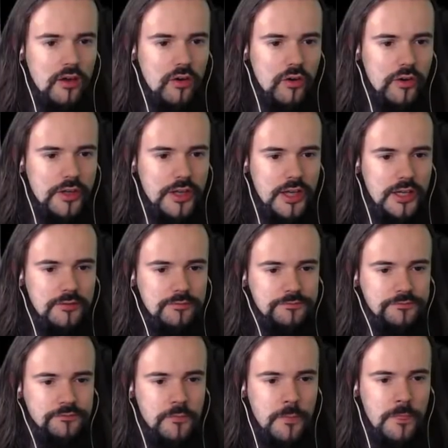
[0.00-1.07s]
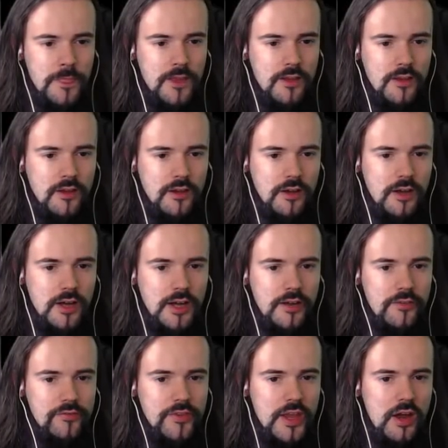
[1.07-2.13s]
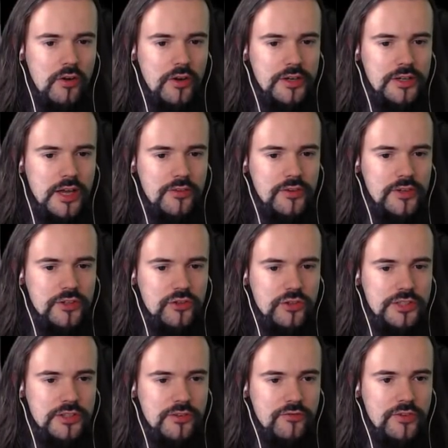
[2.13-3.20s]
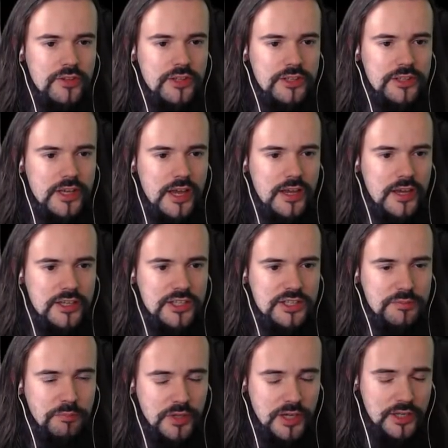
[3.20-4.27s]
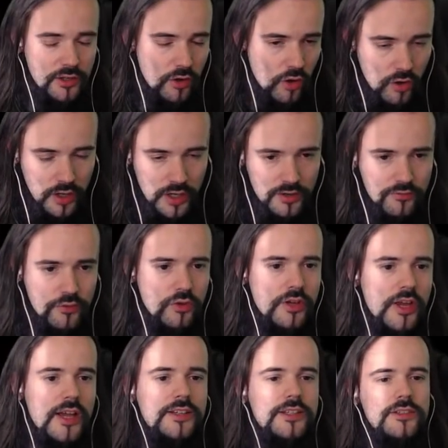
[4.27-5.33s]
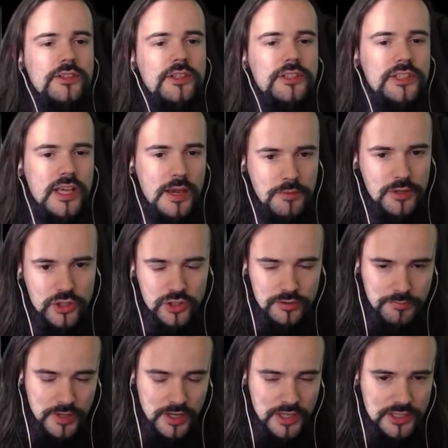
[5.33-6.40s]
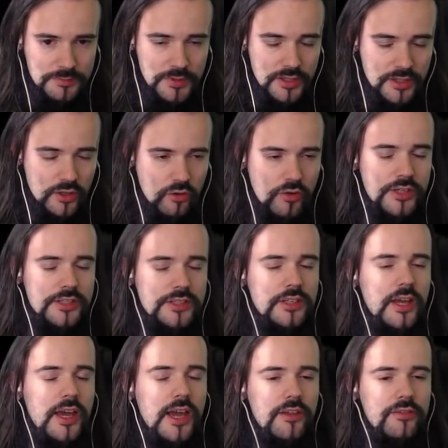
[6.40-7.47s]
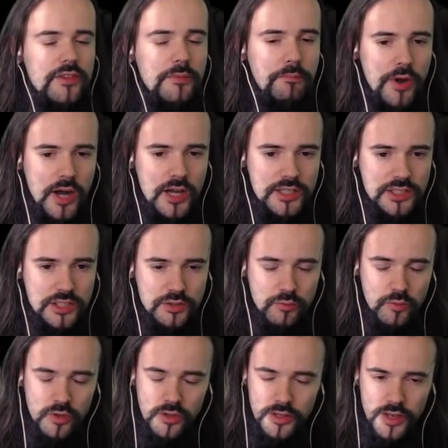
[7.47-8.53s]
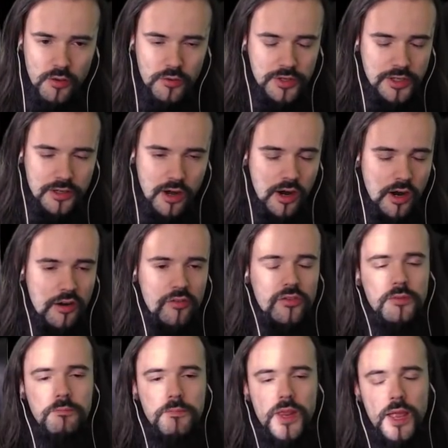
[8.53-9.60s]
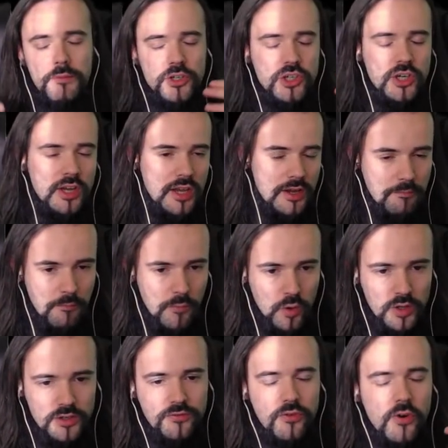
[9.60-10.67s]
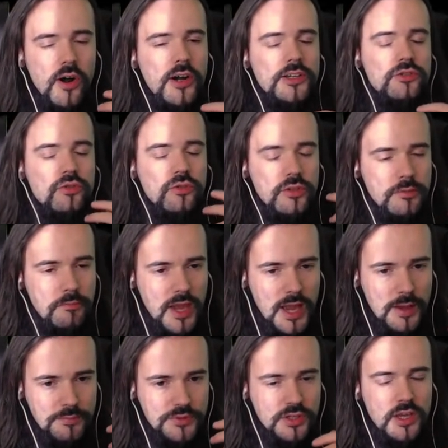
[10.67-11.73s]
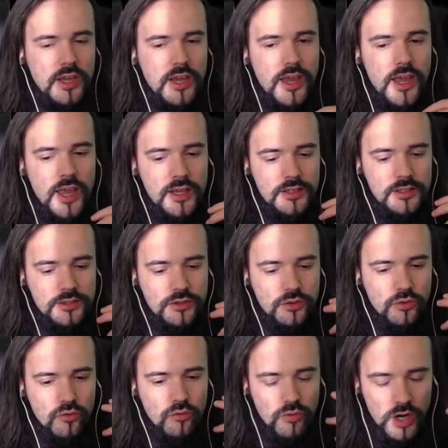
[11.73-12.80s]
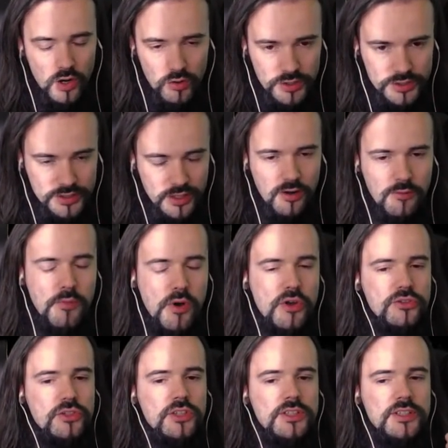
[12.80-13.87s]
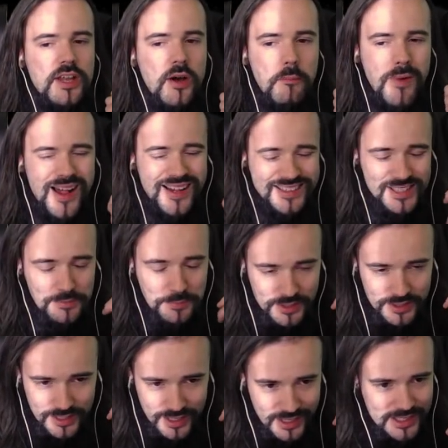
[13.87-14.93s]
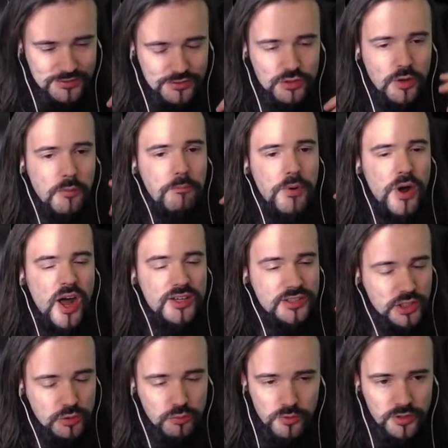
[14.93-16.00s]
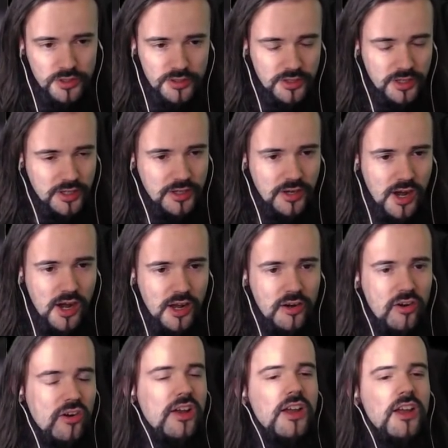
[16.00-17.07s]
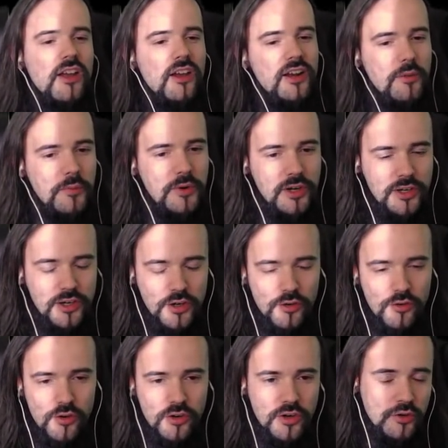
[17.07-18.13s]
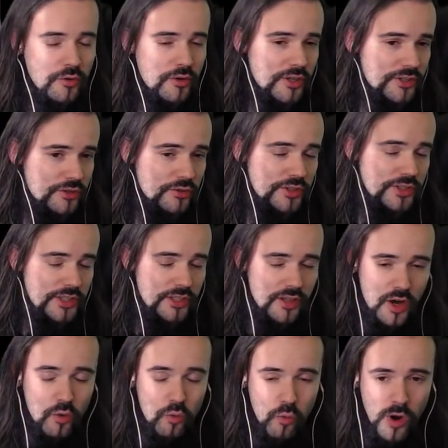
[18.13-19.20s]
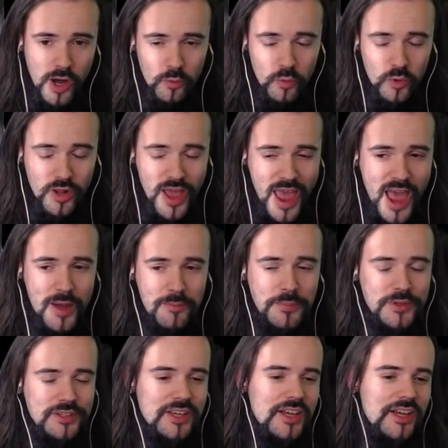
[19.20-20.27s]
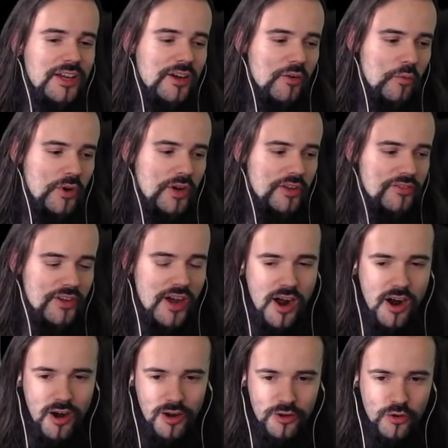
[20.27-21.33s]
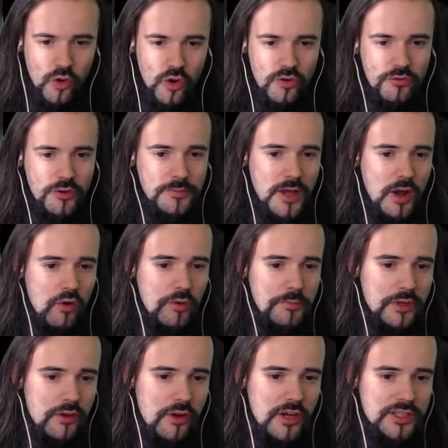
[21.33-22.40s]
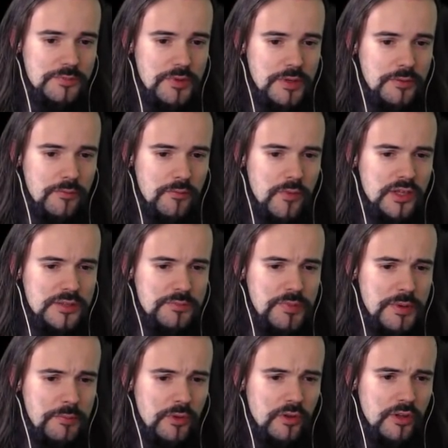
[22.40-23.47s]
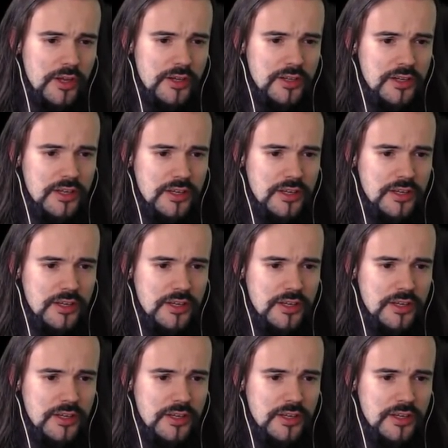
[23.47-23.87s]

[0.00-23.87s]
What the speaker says: Okay. Now another interesting thing that I explained earlier for you guys is the damage has been increased, and the bosses will now hit harder. The damage modifiers to the maps and to rarity of monsters now multiplicative, so bosses will hit harder. And I'm very curious to see like what will happen with hardcore from now on, because most people like